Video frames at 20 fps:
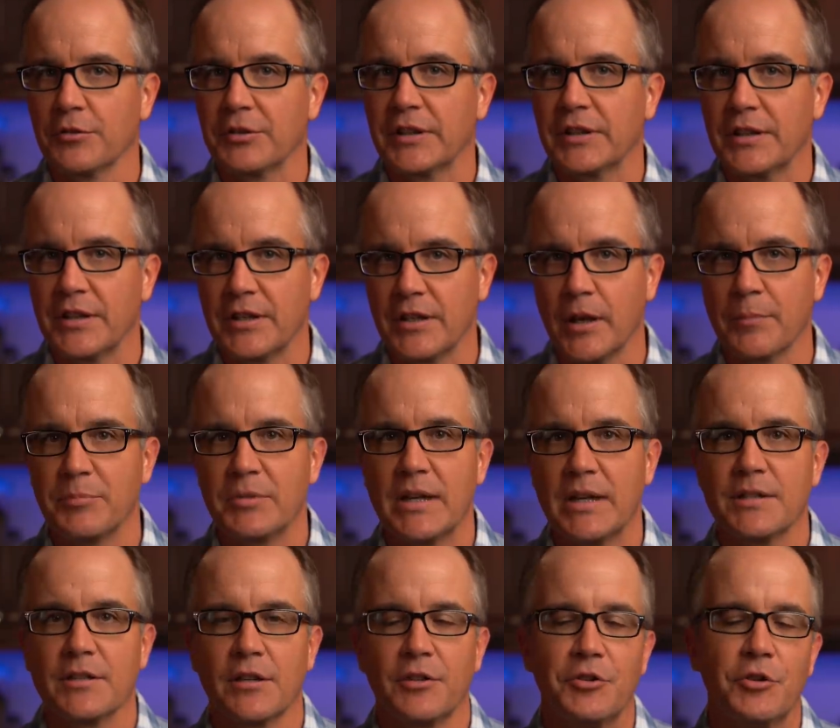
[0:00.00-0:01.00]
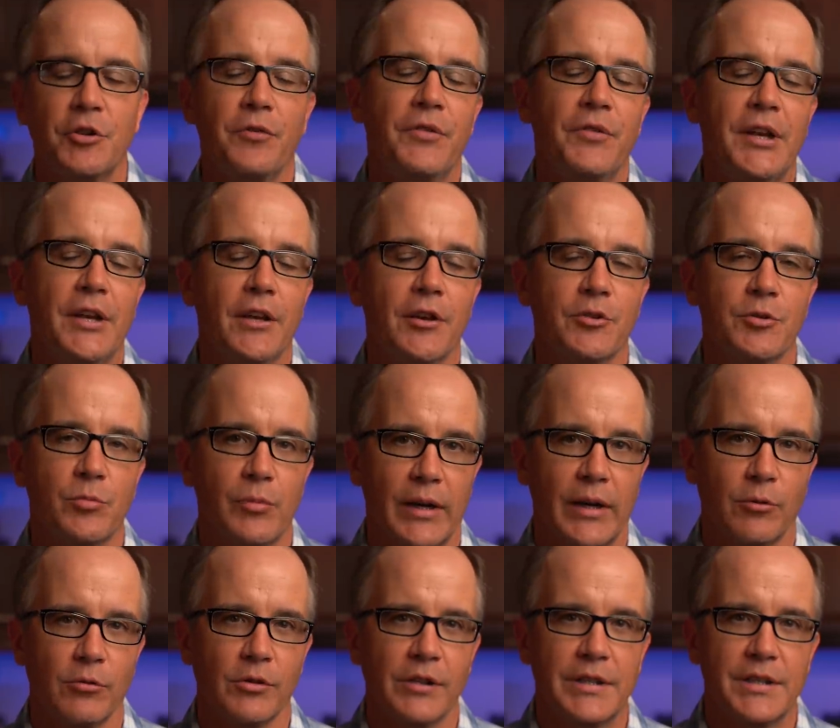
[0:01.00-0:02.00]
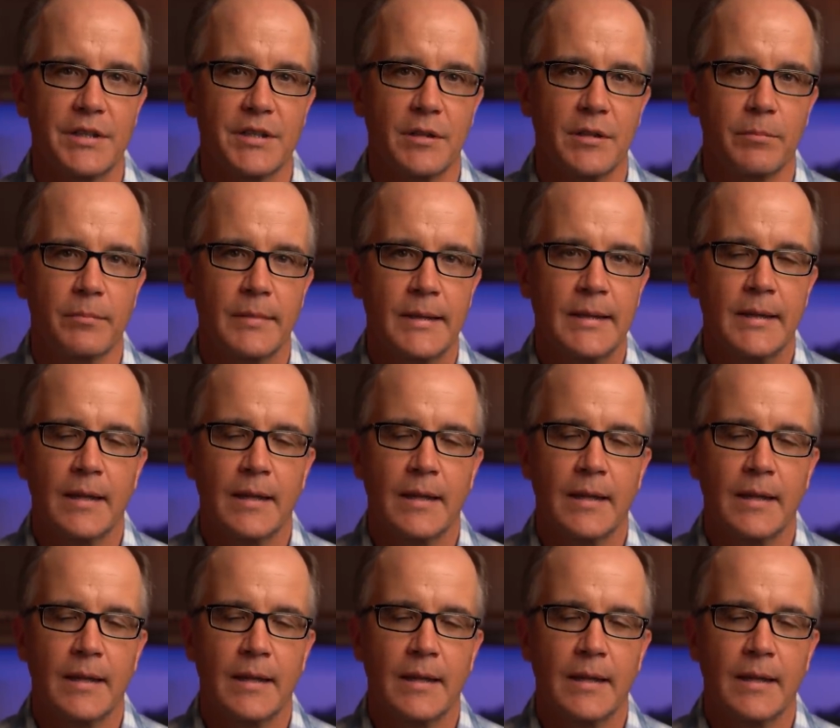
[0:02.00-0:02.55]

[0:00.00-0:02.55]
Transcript: to get the updates on new videos when I release them.